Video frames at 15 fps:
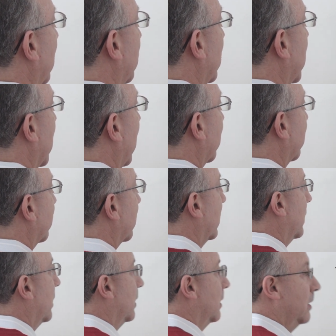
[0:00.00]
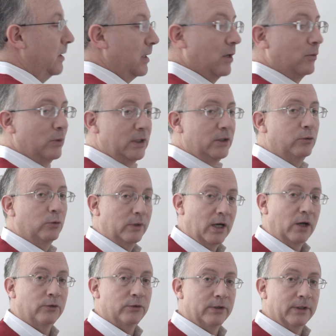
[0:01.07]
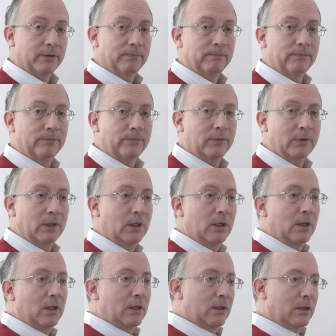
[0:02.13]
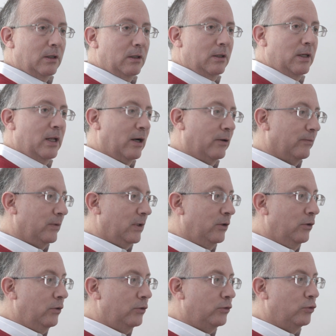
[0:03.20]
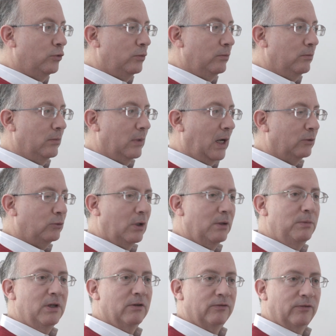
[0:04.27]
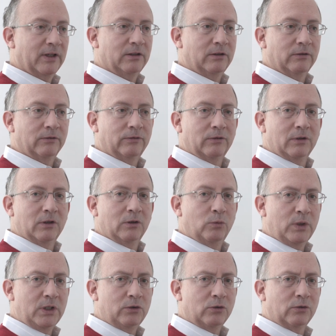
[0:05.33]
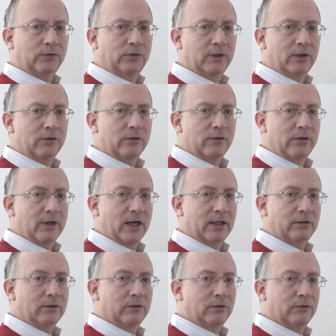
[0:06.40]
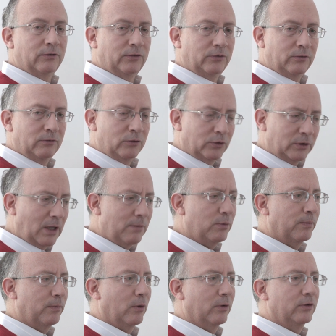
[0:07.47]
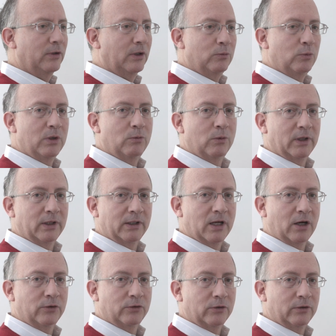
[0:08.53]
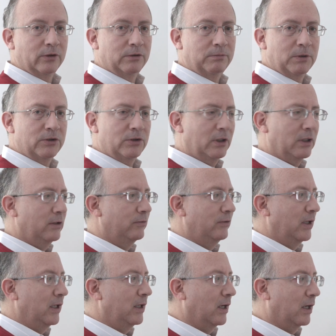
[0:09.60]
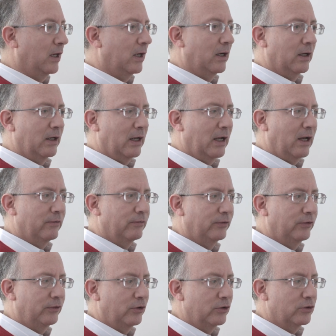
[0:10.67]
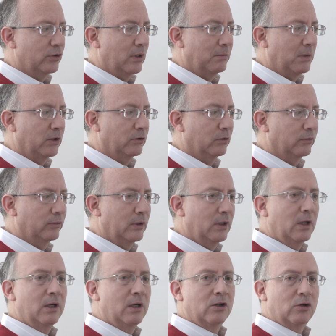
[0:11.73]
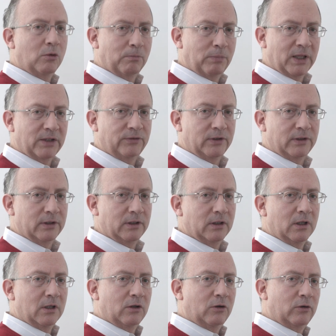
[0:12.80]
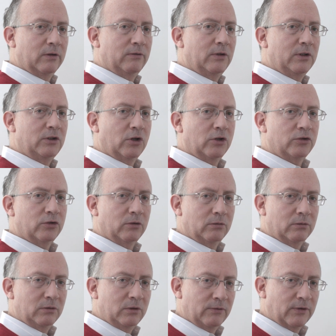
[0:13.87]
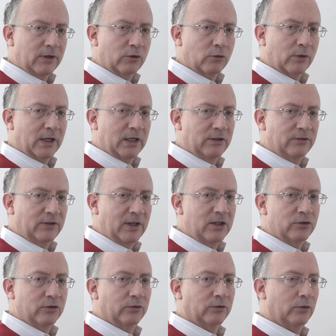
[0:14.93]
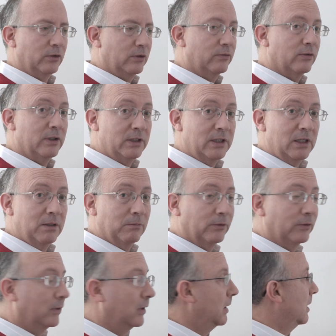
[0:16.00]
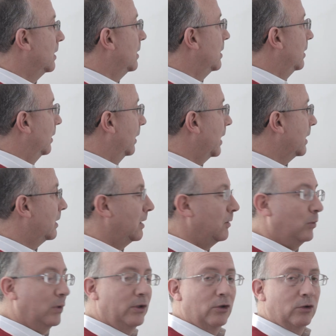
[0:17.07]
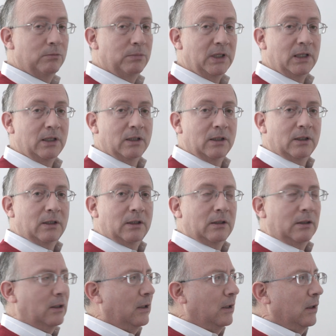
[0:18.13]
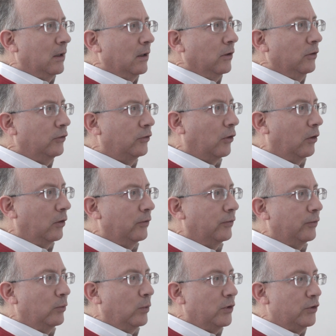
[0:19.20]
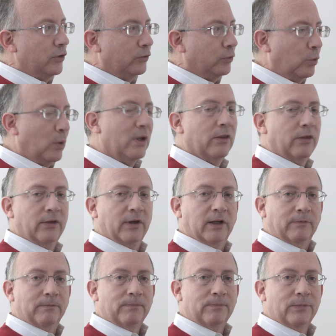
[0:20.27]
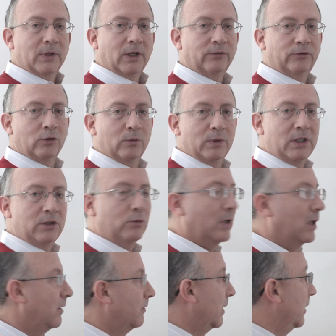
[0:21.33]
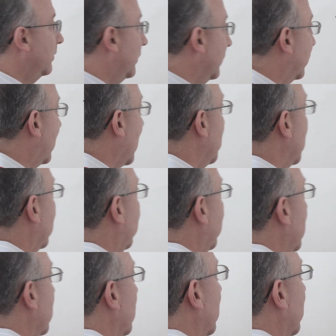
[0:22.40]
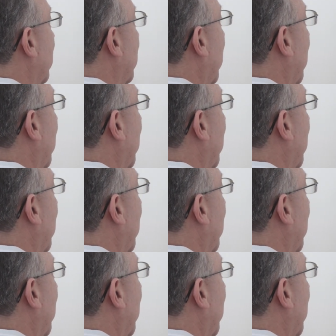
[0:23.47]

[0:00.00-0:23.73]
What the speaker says: that we have, now we need to counter them. Now, in order to actually be effective, we need to consider that the type of problems that we will encounter, especially if they have certain amount of complexity or if they touch on different organizations or different teams, likely will not be solve with just one thing. And so we need to have a systemic view